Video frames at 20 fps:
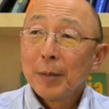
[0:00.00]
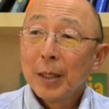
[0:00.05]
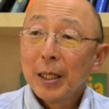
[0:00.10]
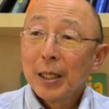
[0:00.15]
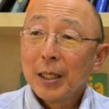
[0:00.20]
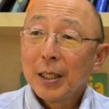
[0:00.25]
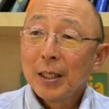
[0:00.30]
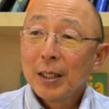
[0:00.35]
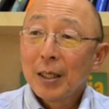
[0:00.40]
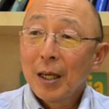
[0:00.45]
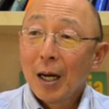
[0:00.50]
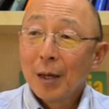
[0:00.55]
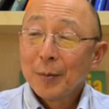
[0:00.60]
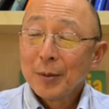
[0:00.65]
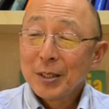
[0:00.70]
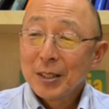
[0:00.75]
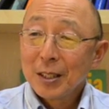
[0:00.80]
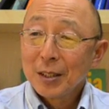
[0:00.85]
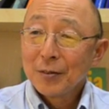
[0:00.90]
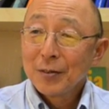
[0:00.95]
a
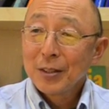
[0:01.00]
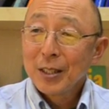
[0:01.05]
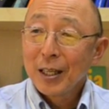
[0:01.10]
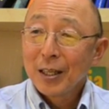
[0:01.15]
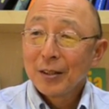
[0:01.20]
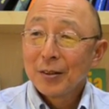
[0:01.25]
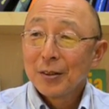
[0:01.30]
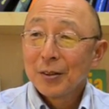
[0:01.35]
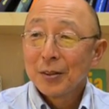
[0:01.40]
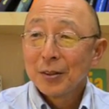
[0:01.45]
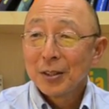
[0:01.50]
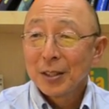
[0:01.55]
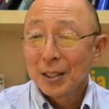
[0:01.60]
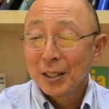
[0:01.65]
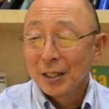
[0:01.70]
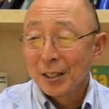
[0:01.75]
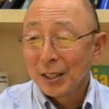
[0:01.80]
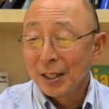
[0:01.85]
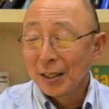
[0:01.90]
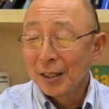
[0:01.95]
common set of standards
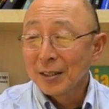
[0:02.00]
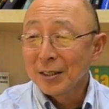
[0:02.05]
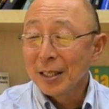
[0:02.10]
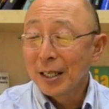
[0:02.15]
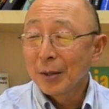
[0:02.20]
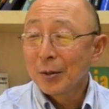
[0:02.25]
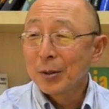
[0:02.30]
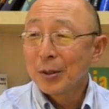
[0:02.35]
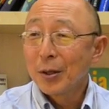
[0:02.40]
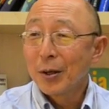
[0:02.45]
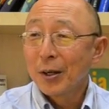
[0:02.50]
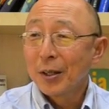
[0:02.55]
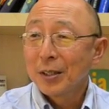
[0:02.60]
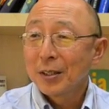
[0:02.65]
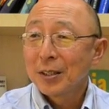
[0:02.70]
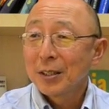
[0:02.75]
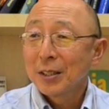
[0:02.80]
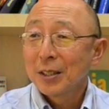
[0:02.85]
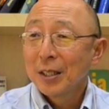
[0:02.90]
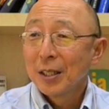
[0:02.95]
in English language
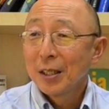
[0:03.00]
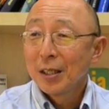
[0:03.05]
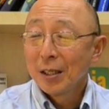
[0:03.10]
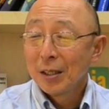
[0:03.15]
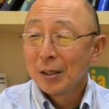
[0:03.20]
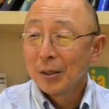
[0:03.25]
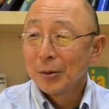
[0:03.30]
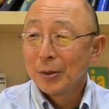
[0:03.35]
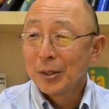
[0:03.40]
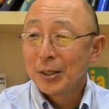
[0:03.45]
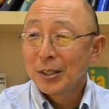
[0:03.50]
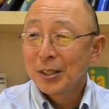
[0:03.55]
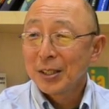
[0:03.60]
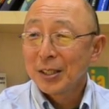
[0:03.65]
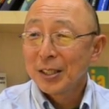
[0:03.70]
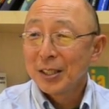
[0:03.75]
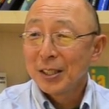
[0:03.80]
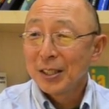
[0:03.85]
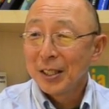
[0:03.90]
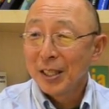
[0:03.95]
arts,
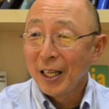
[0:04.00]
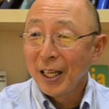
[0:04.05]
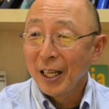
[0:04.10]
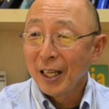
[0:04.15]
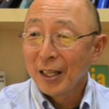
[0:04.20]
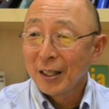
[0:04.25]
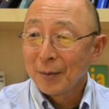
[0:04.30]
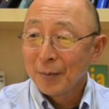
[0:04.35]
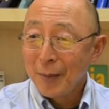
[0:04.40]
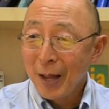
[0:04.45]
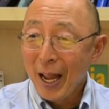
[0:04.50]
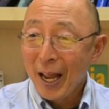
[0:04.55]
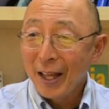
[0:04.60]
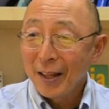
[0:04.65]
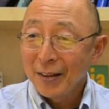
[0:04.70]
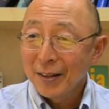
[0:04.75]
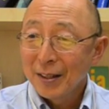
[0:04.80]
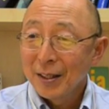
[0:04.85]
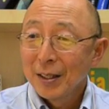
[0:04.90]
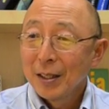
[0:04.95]
literacy, and
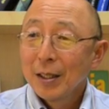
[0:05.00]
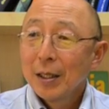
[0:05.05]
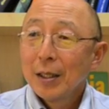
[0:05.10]
math.